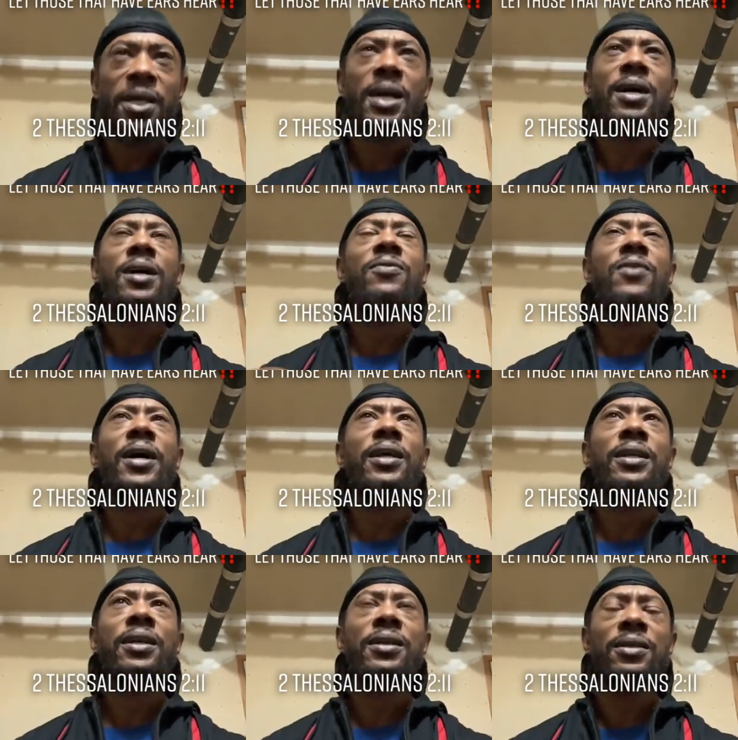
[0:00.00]
God right
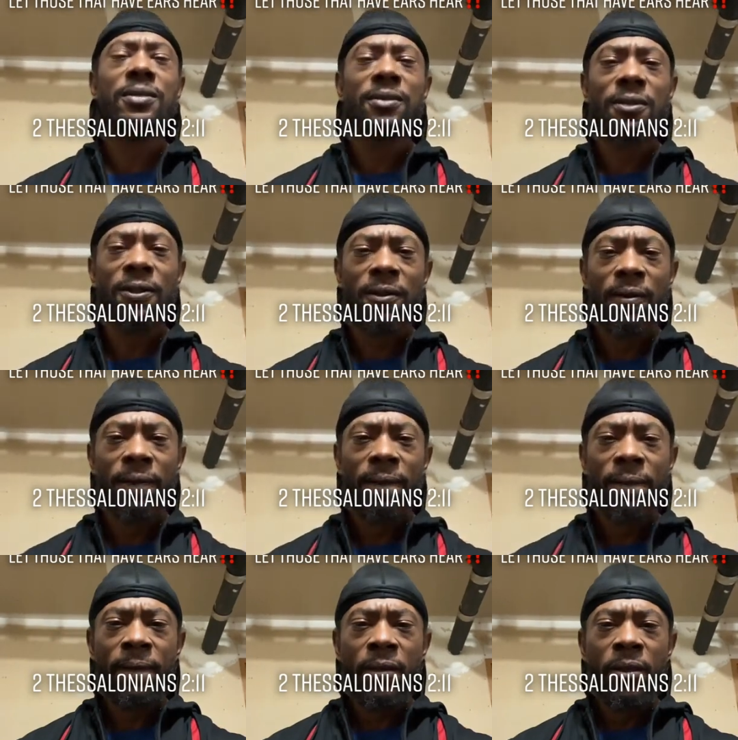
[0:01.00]
now.
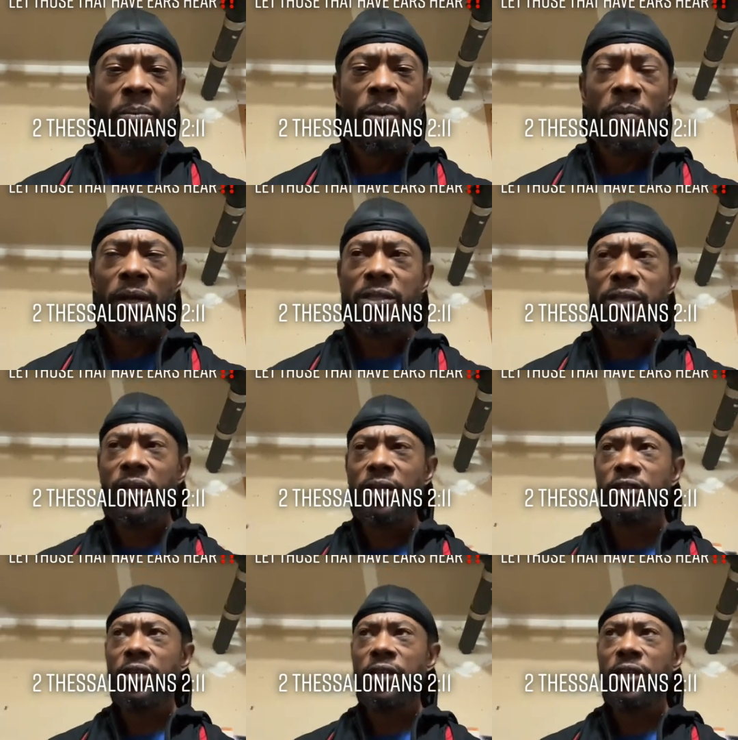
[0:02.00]
Remember, I said He's